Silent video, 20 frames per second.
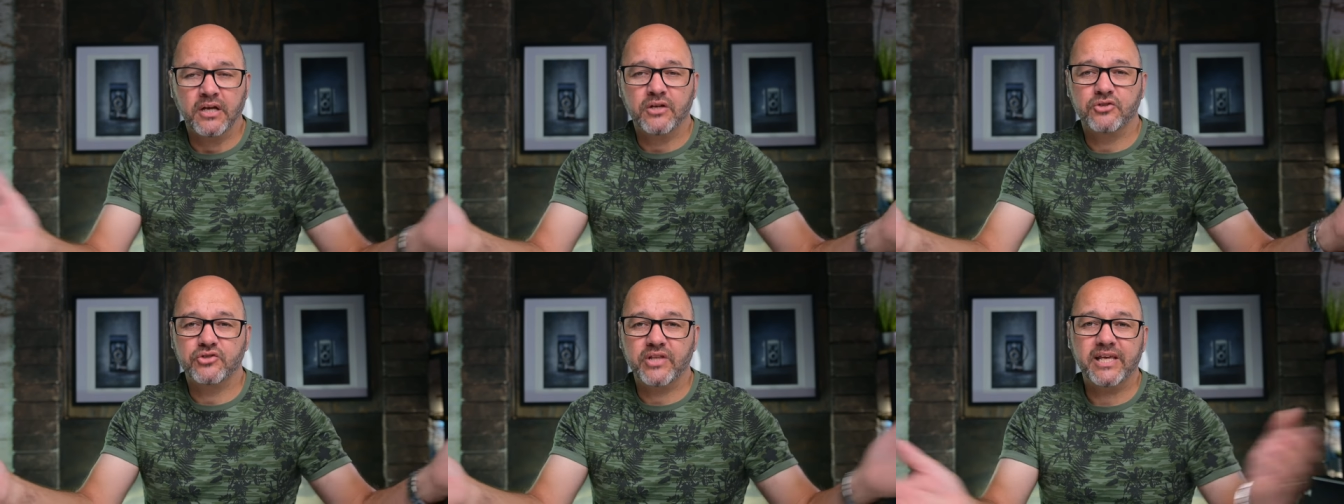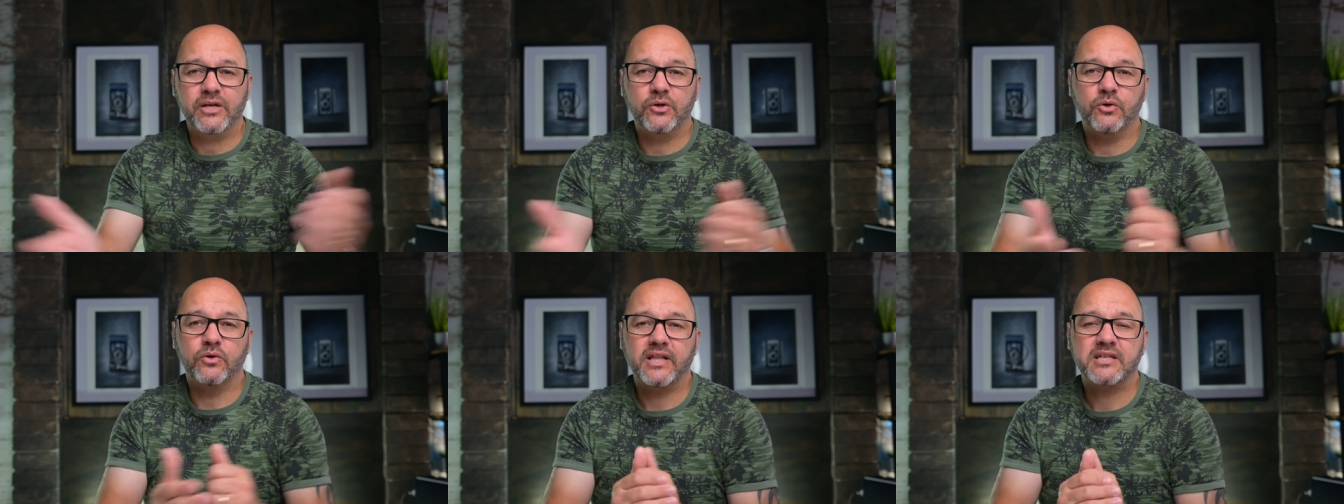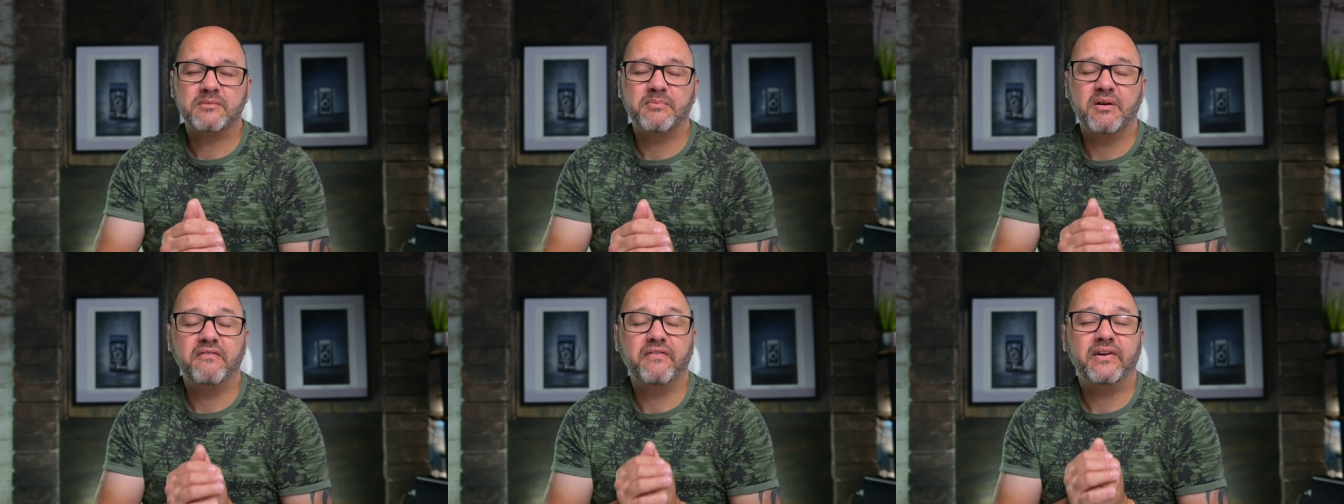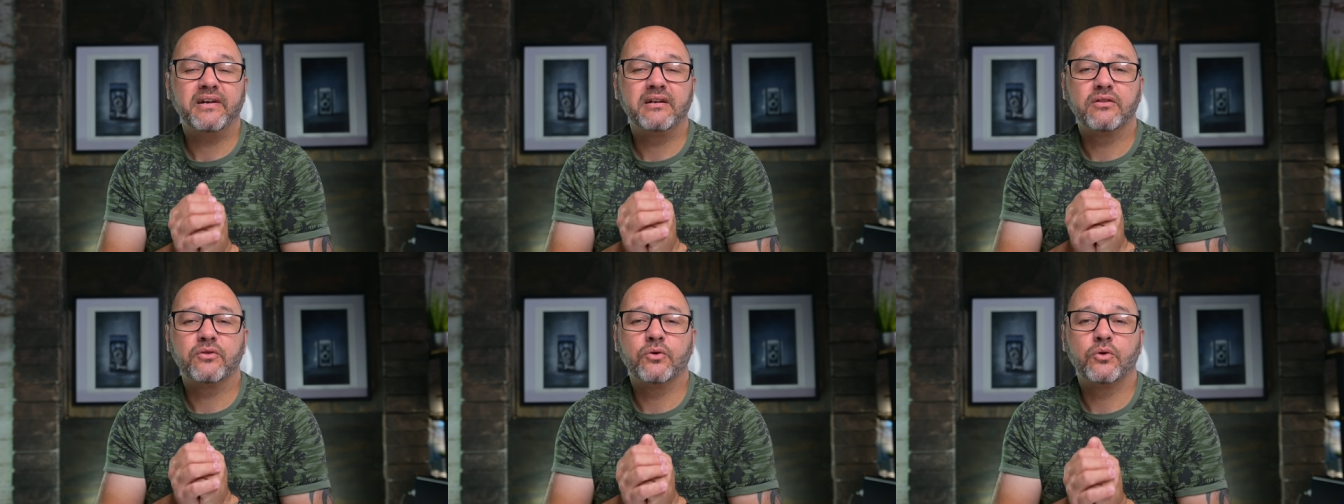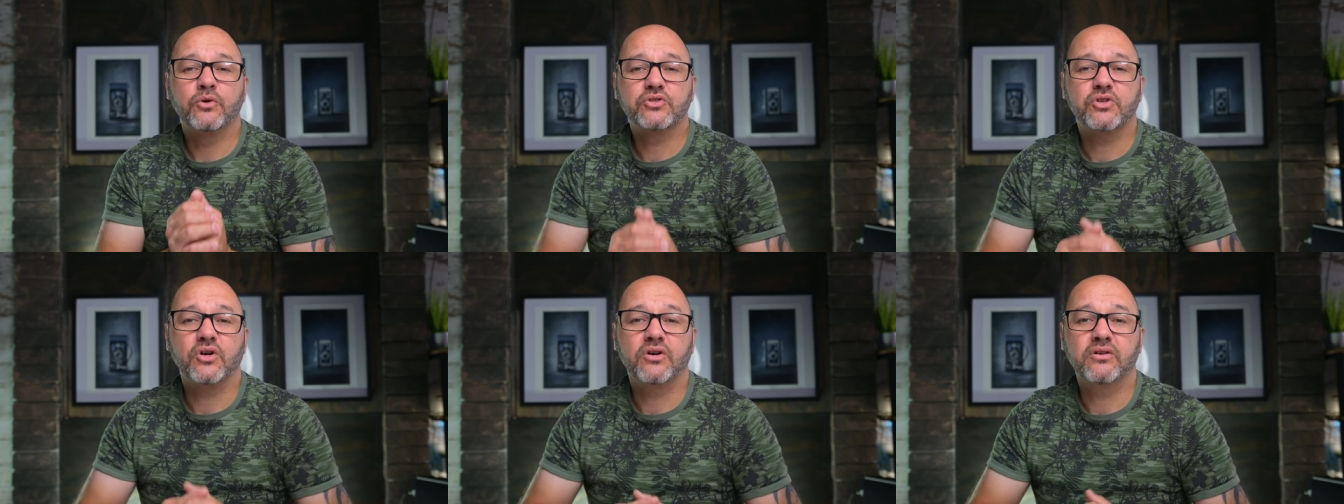So there you go, that's my final
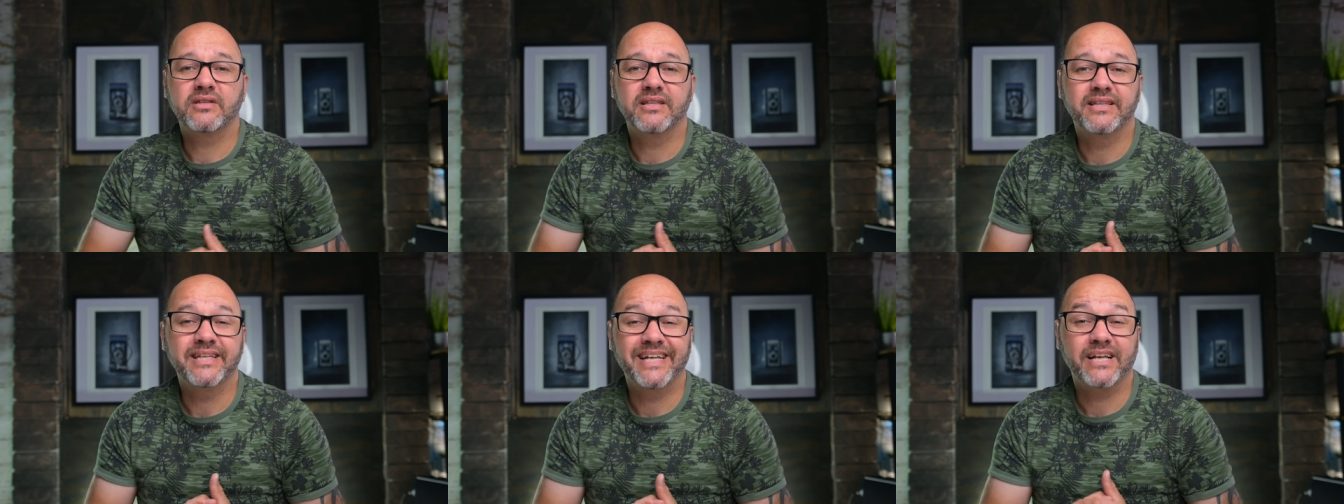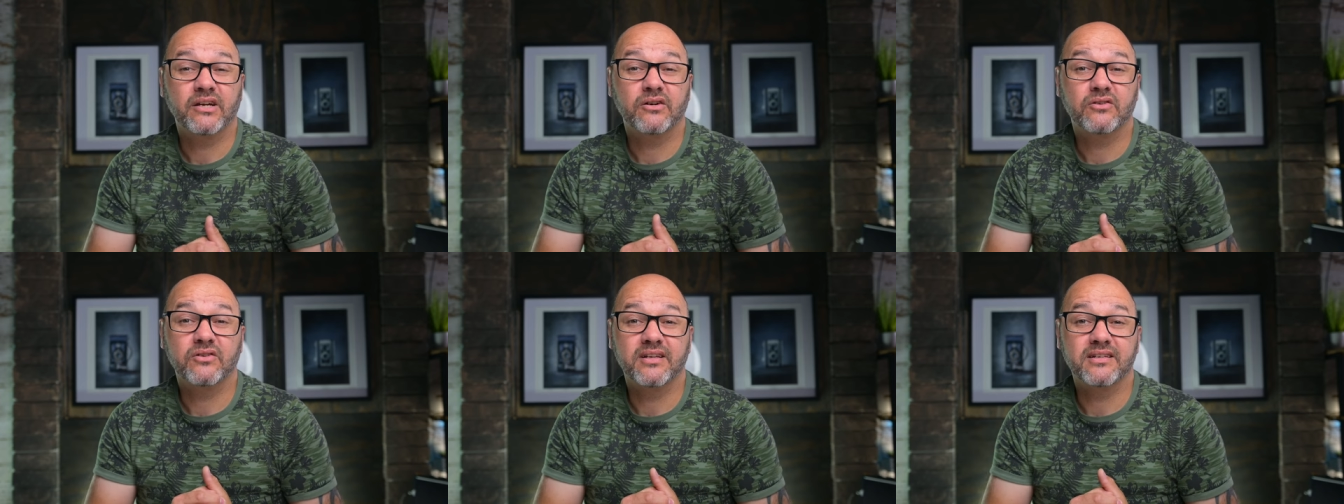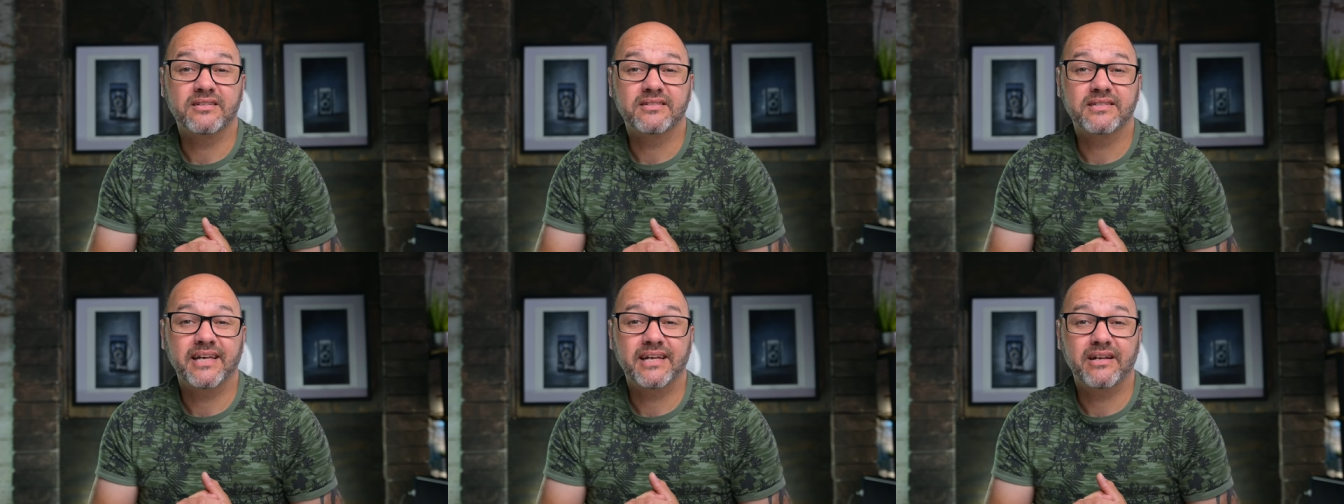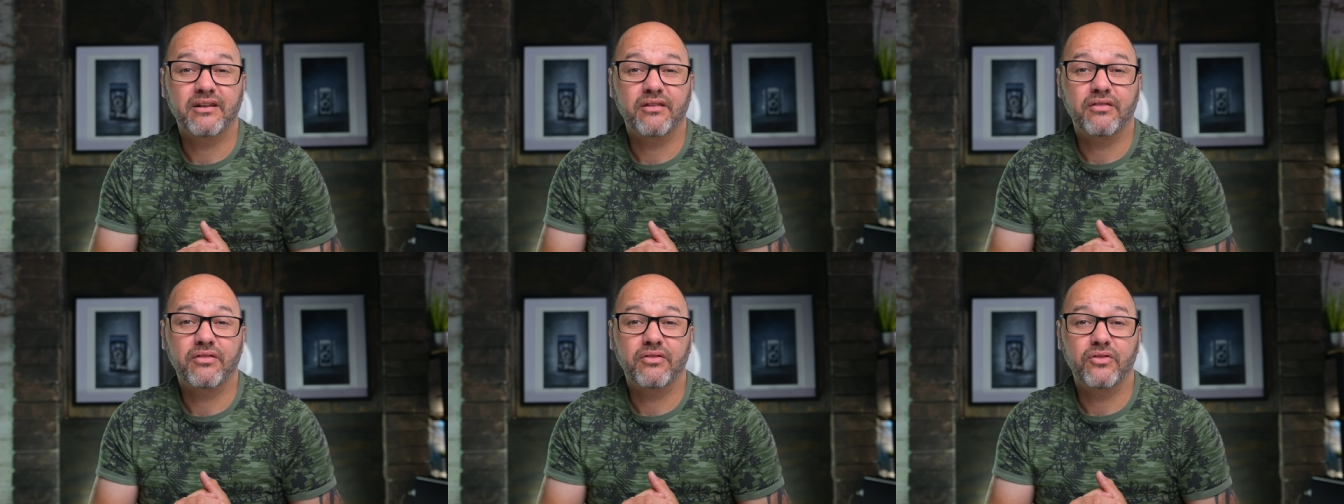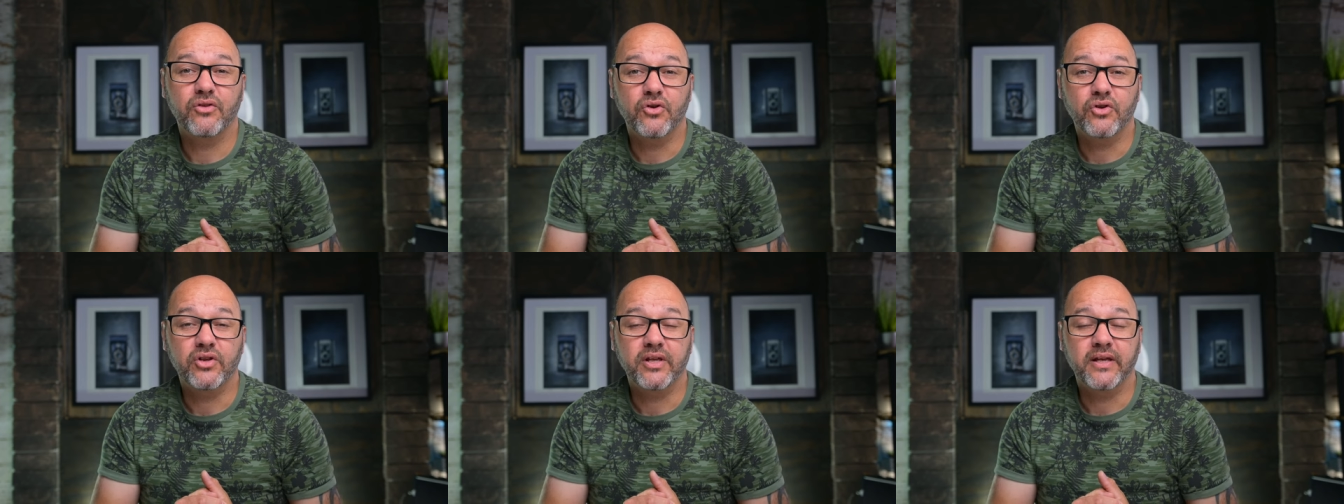thoughts on the Nikon
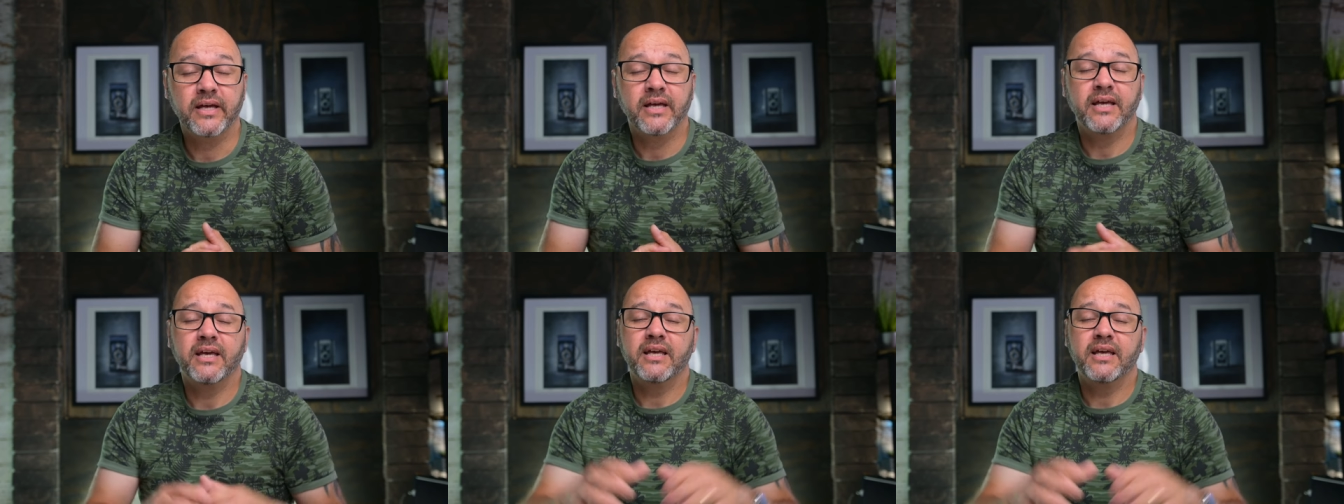Z30.